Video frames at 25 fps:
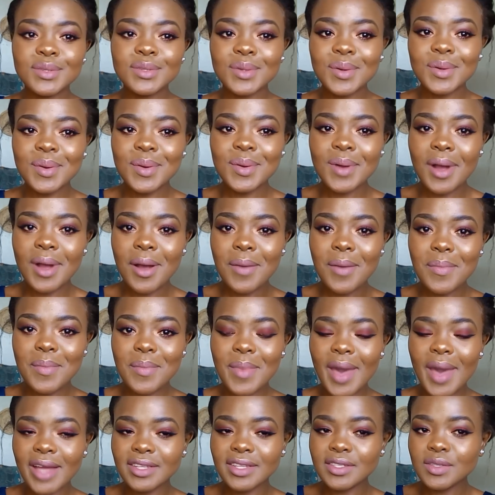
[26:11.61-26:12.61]
So
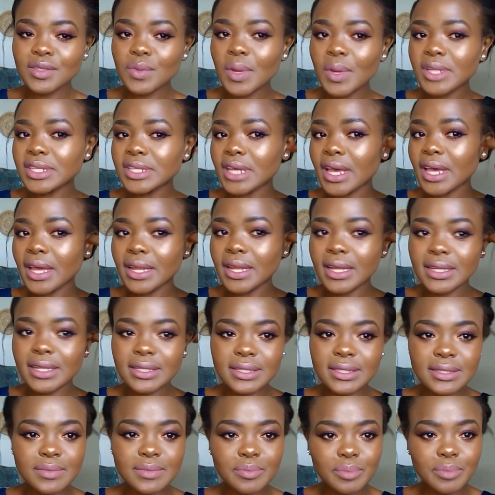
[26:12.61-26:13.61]
um, I just went ahead
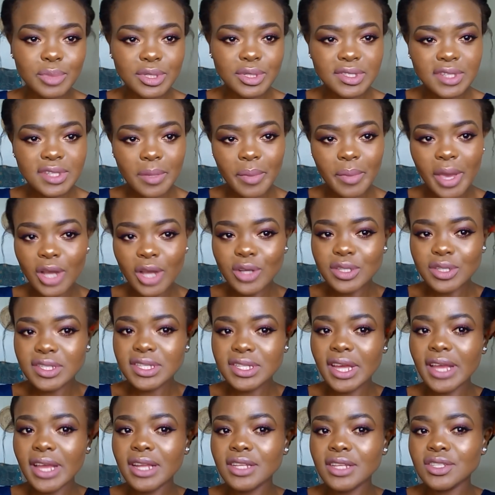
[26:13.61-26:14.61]
and put some Eco
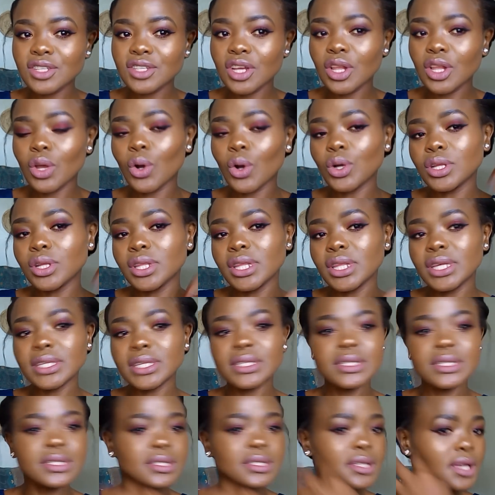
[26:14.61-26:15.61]
Styler gel on
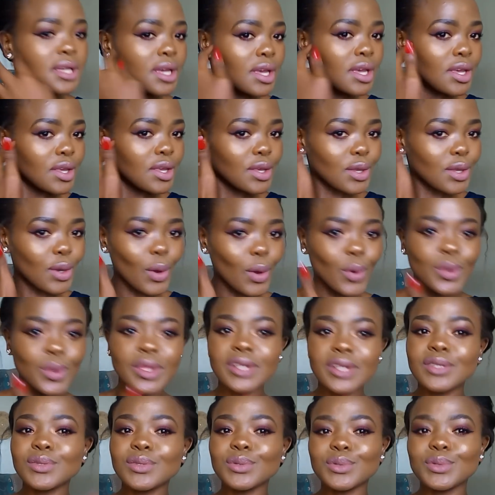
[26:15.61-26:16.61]
this, you know,
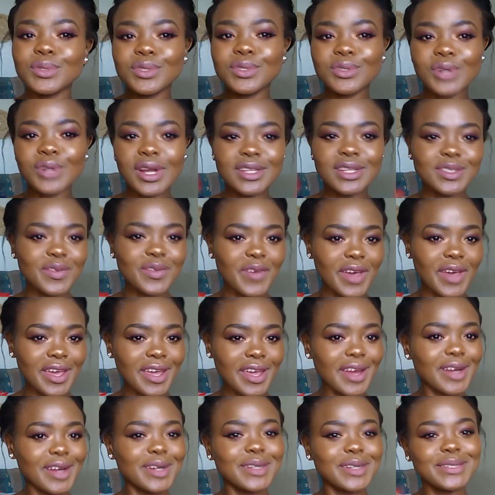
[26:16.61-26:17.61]
the two strands of my
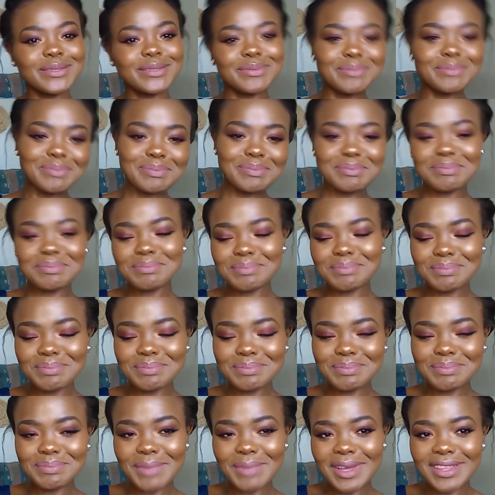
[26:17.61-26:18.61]
hair.
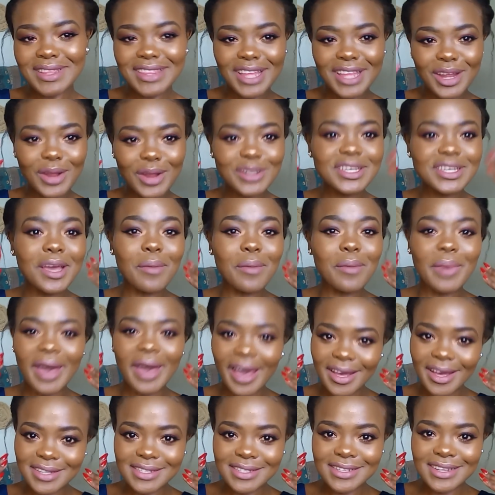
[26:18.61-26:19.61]
They're not here by
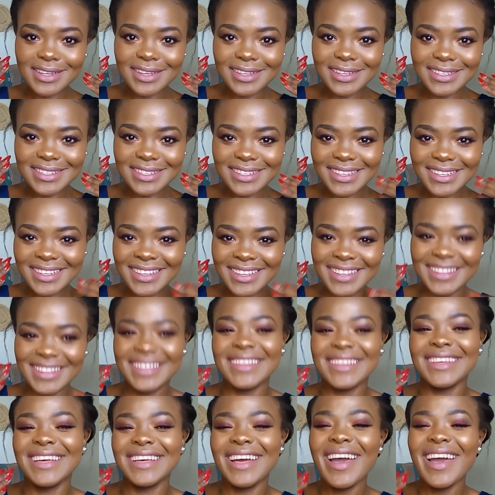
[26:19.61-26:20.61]
accident.
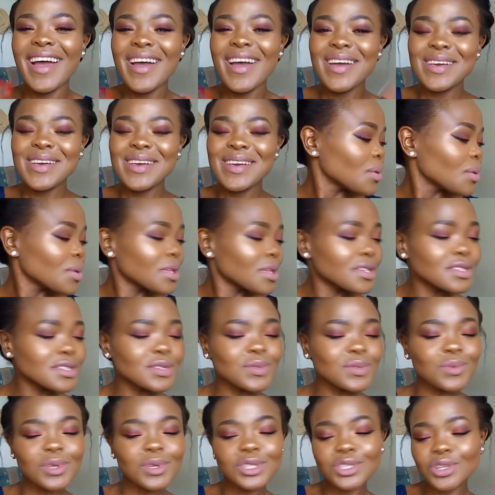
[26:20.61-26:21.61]
So this
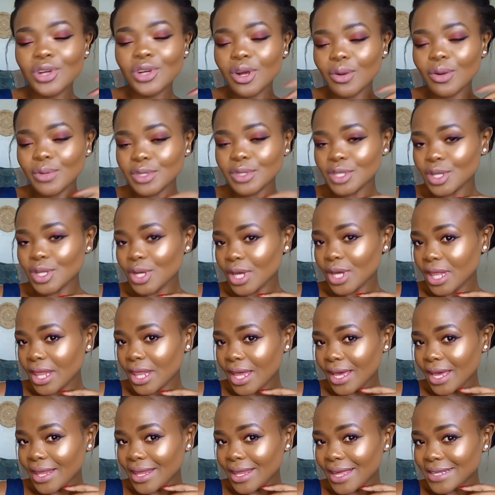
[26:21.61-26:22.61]
is what your girl was looking
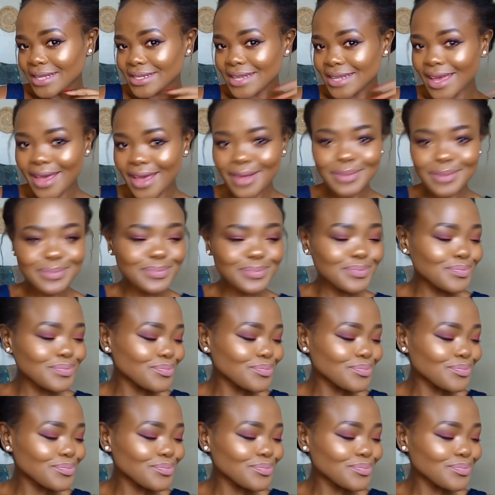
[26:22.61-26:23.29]
like last night,